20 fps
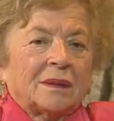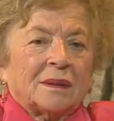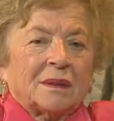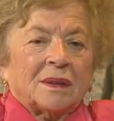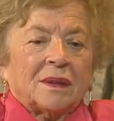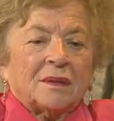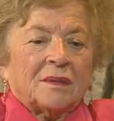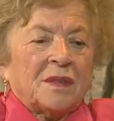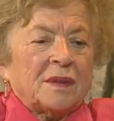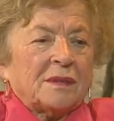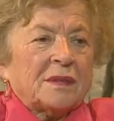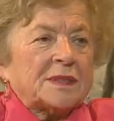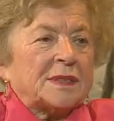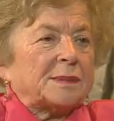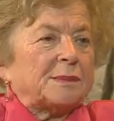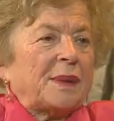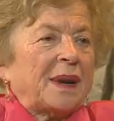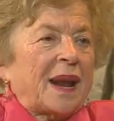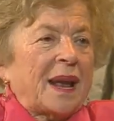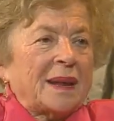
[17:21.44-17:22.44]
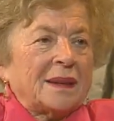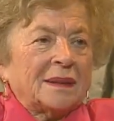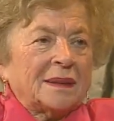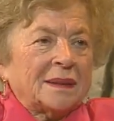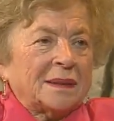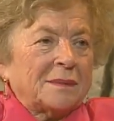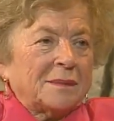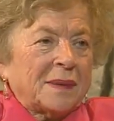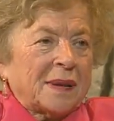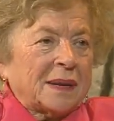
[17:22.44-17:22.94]
we was blind
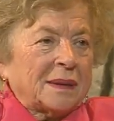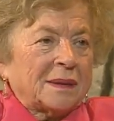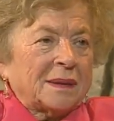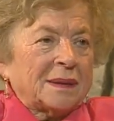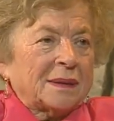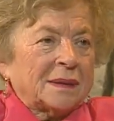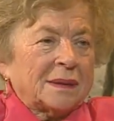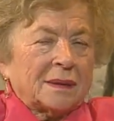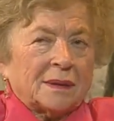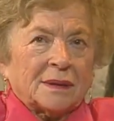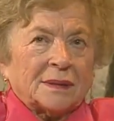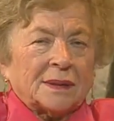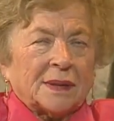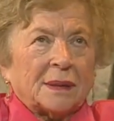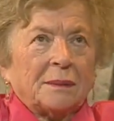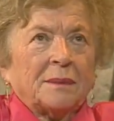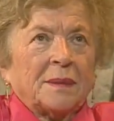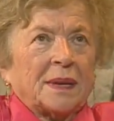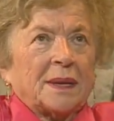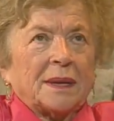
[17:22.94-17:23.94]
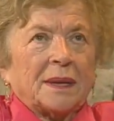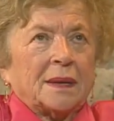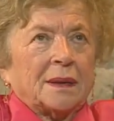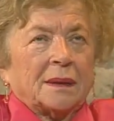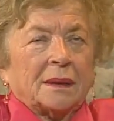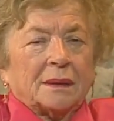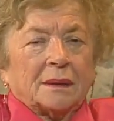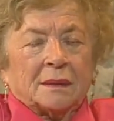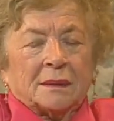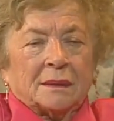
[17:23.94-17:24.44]
when uh,
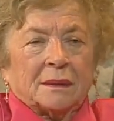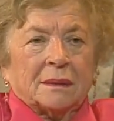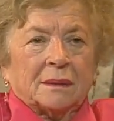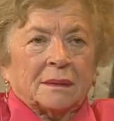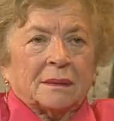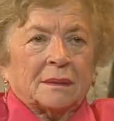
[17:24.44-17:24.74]
somebody uh,